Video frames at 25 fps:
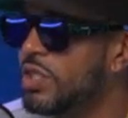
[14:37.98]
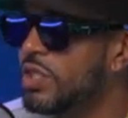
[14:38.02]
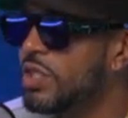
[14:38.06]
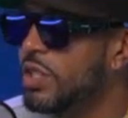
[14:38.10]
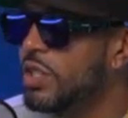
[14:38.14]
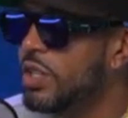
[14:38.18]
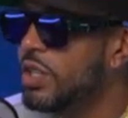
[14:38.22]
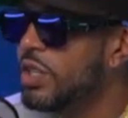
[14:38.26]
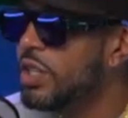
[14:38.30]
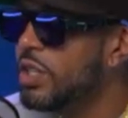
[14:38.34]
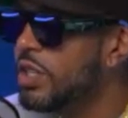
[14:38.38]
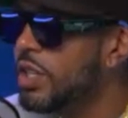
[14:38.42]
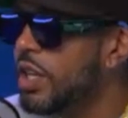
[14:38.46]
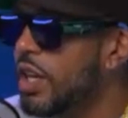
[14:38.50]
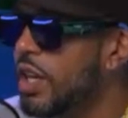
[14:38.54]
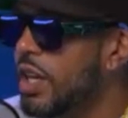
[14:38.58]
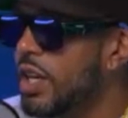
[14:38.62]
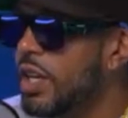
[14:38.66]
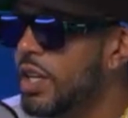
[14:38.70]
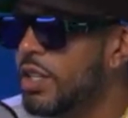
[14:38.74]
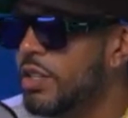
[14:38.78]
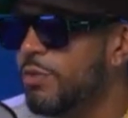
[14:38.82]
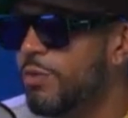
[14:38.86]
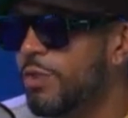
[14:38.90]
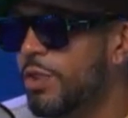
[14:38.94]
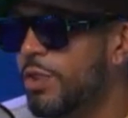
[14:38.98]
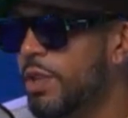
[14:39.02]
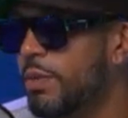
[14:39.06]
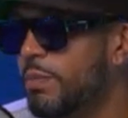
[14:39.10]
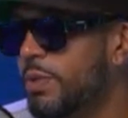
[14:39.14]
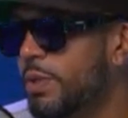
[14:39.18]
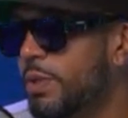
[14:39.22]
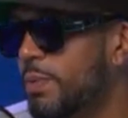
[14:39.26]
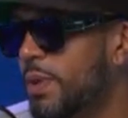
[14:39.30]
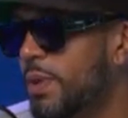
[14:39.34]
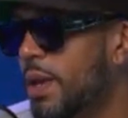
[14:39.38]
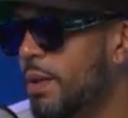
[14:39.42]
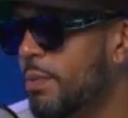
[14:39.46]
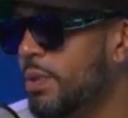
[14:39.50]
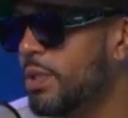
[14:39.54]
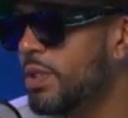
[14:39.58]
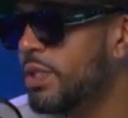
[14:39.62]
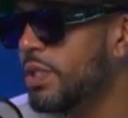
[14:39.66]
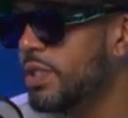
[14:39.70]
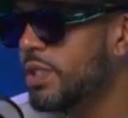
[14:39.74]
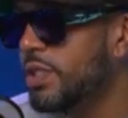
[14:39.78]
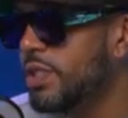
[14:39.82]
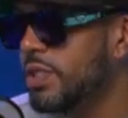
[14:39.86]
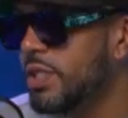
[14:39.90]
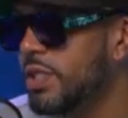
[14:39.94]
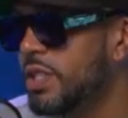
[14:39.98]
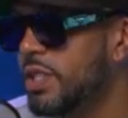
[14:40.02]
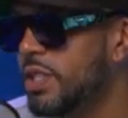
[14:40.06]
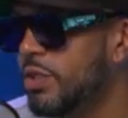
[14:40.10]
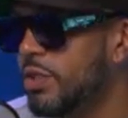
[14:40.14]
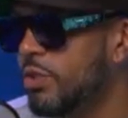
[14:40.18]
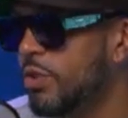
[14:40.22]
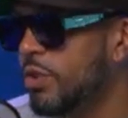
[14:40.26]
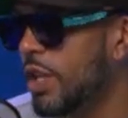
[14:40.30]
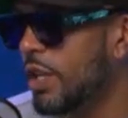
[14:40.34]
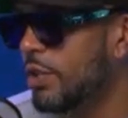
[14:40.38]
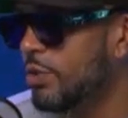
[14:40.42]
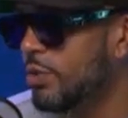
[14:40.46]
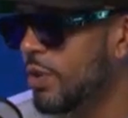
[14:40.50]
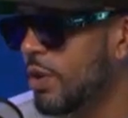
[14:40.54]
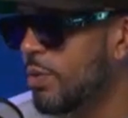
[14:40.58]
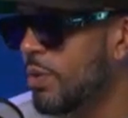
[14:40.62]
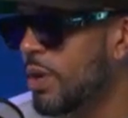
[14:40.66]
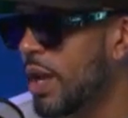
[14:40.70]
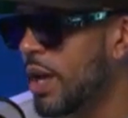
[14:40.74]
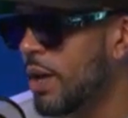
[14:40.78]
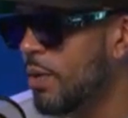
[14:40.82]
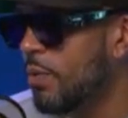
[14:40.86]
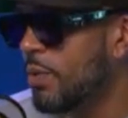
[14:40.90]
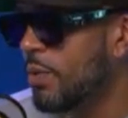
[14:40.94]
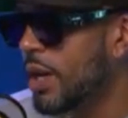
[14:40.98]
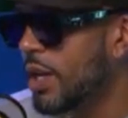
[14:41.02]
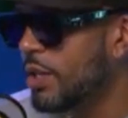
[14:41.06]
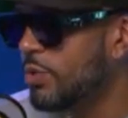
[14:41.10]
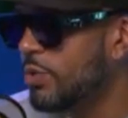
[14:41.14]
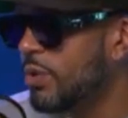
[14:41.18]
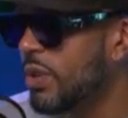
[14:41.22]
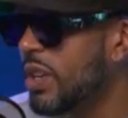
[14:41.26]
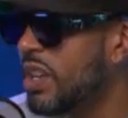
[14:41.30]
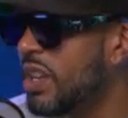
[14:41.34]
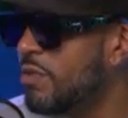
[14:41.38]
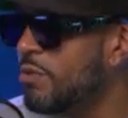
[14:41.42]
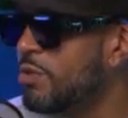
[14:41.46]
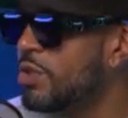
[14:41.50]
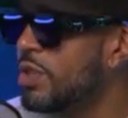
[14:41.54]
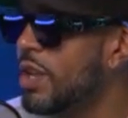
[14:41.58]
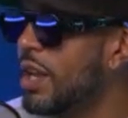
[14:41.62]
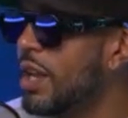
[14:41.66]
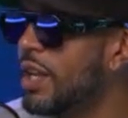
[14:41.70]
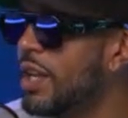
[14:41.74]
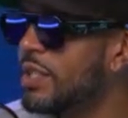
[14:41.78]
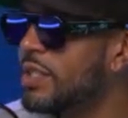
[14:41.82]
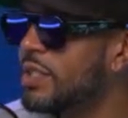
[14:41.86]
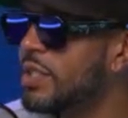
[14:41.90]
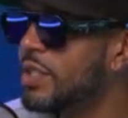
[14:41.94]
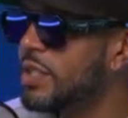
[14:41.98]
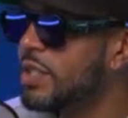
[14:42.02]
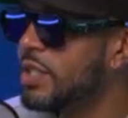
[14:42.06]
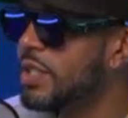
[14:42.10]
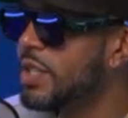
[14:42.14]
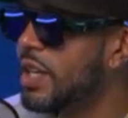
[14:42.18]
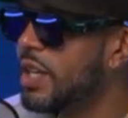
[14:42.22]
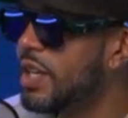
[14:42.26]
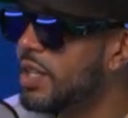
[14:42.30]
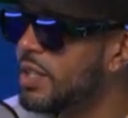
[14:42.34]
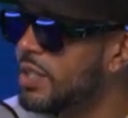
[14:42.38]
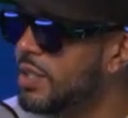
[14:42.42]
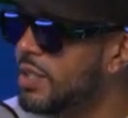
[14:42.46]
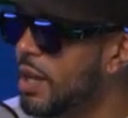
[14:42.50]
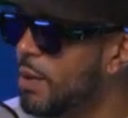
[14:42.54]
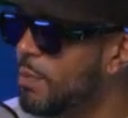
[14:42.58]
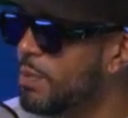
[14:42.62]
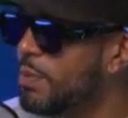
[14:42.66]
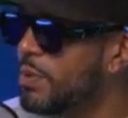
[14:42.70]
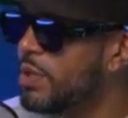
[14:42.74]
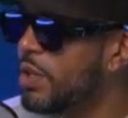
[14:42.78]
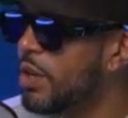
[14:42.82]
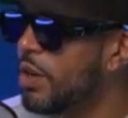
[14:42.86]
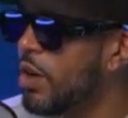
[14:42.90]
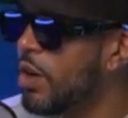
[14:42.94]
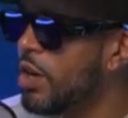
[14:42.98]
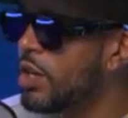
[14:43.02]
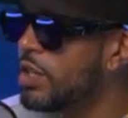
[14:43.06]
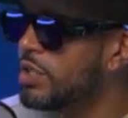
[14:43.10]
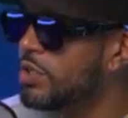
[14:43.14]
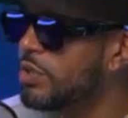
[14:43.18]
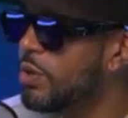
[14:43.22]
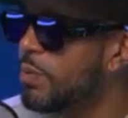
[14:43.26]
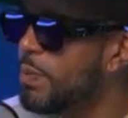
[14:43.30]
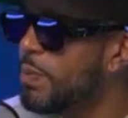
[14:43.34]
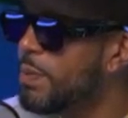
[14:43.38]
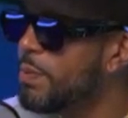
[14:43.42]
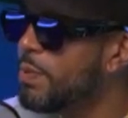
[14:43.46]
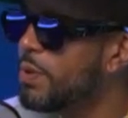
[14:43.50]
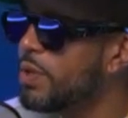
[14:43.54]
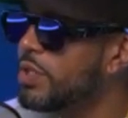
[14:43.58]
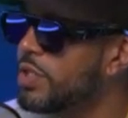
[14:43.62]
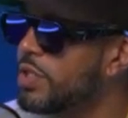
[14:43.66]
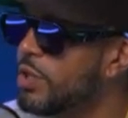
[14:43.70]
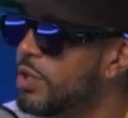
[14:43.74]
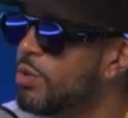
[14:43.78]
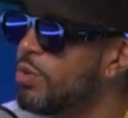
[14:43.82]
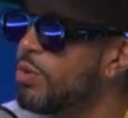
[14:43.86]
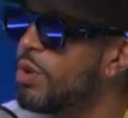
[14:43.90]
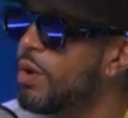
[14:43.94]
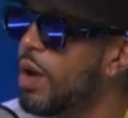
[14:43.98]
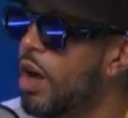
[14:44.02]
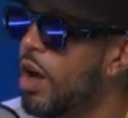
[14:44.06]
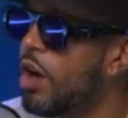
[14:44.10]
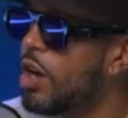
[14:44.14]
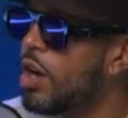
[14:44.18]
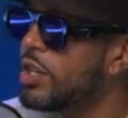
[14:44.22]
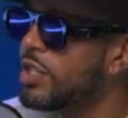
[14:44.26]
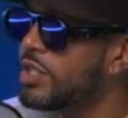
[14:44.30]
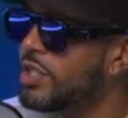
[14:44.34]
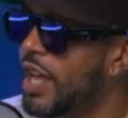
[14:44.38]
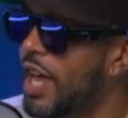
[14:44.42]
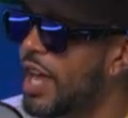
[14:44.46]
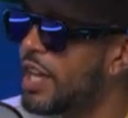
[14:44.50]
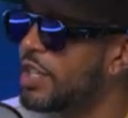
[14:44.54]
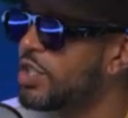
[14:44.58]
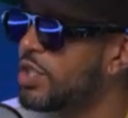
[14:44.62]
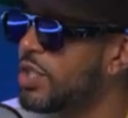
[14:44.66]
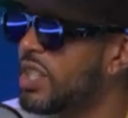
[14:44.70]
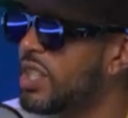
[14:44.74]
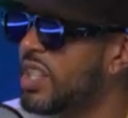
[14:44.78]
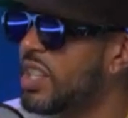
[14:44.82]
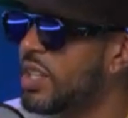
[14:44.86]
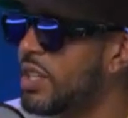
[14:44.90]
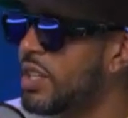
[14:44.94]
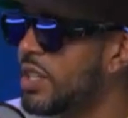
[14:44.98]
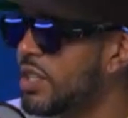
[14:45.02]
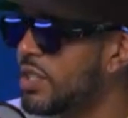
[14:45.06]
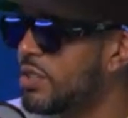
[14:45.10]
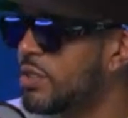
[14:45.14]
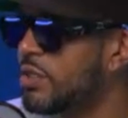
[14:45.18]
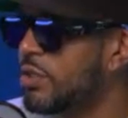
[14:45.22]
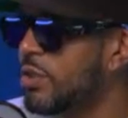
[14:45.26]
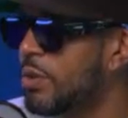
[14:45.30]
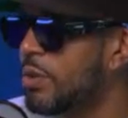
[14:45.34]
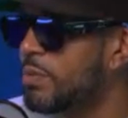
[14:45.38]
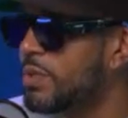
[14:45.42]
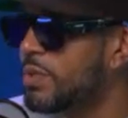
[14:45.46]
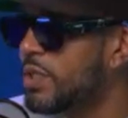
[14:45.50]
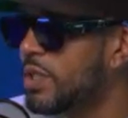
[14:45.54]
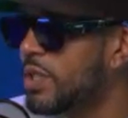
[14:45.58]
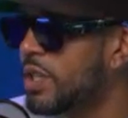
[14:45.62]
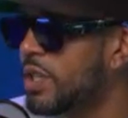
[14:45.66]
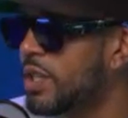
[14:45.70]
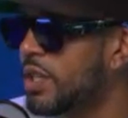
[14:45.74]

good for them to be able to see. That's why when I do interviews, I like to get in depth with the artist so people can see who the artist actually is. You know what I'm saying?